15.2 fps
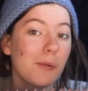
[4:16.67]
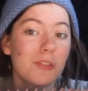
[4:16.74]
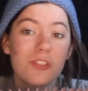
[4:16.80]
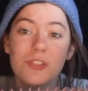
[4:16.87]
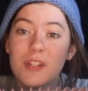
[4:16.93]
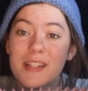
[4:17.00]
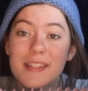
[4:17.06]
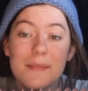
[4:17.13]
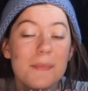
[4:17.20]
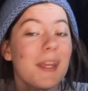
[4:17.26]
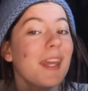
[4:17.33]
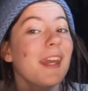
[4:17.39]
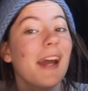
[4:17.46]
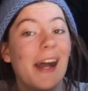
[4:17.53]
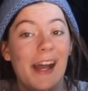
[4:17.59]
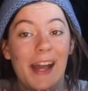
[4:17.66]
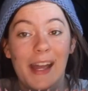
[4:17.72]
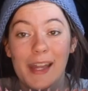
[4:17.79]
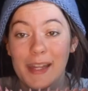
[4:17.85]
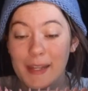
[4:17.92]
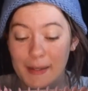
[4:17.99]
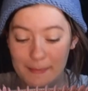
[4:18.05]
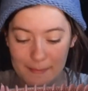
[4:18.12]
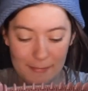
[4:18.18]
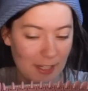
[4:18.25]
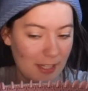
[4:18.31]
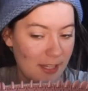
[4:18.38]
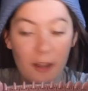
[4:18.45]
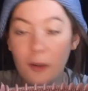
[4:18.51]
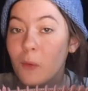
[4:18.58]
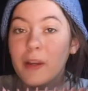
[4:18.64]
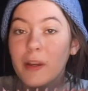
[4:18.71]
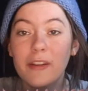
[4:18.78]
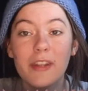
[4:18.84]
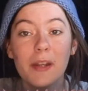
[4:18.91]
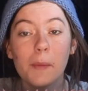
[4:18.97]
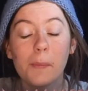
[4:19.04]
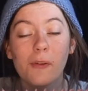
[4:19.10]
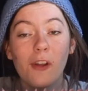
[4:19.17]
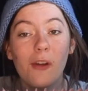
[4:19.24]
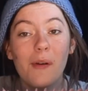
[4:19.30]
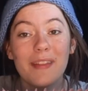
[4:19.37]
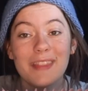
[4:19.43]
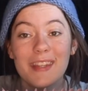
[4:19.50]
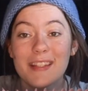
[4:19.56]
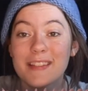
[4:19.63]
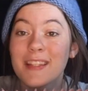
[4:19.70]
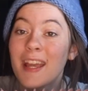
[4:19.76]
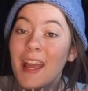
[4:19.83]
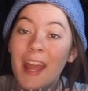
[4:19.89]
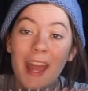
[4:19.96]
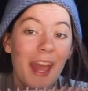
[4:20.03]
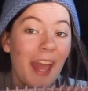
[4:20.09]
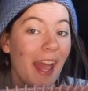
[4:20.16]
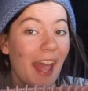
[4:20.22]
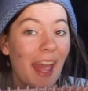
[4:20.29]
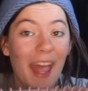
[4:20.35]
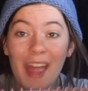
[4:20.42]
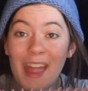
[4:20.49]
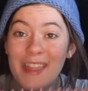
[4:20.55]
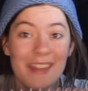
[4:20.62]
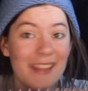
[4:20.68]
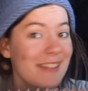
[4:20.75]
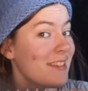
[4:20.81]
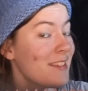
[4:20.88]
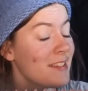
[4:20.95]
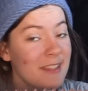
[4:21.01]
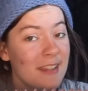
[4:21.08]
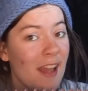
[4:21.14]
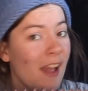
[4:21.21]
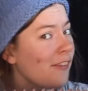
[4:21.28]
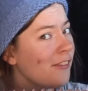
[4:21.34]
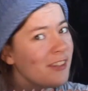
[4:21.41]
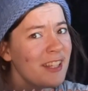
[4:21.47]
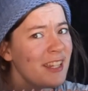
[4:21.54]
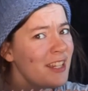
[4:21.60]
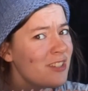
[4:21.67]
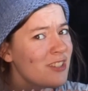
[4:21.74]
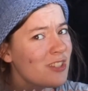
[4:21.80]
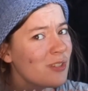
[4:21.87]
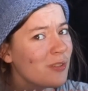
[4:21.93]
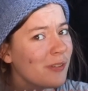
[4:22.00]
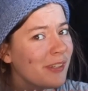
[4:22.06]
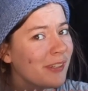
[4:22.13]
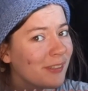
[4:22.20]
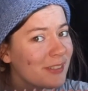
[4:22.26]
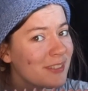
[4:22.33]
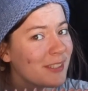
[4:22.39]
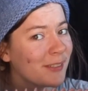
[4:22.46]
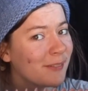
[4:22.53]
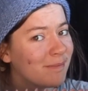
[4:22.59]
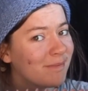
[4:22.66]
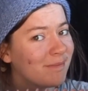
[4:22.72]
Trust me, I am nowhere near a pro at this, and this is not really a tutorial, so